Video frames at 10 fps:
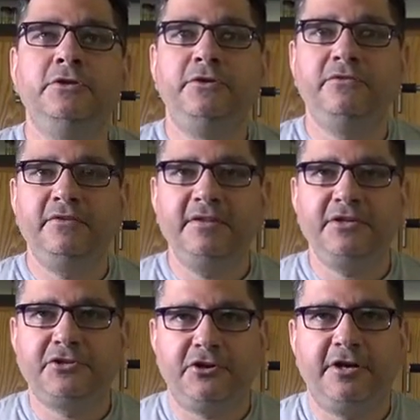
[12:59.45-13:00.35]
Using the
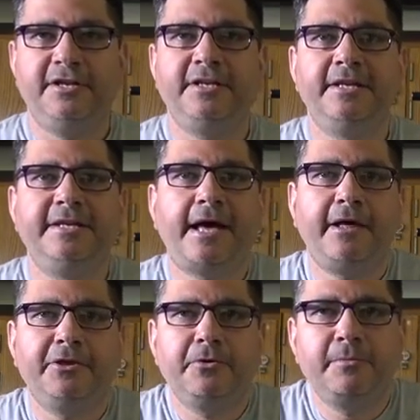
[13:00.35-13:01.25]
turret,
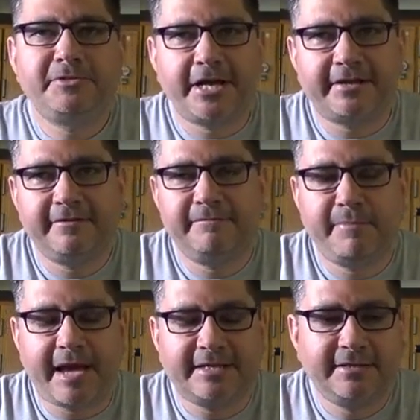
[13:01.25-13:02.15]
dial your objective
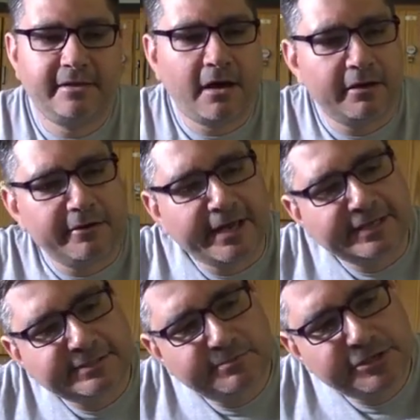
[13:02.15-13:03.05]
back to the
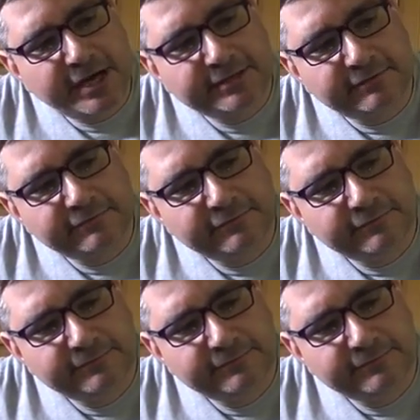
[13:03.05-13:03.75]
100x objective.